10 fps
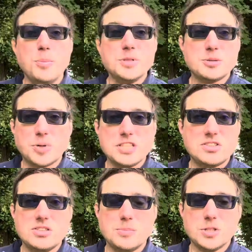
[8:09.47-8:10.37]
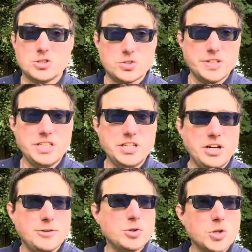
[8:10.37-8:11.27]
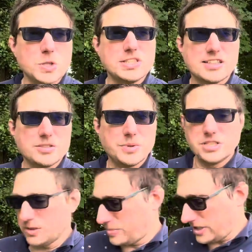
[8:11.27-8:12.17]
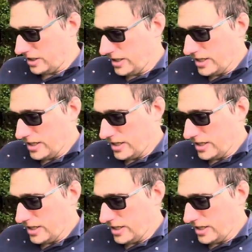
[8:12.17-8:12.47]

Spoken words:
put the prices up on the screen here. I don't know exactly what it is, but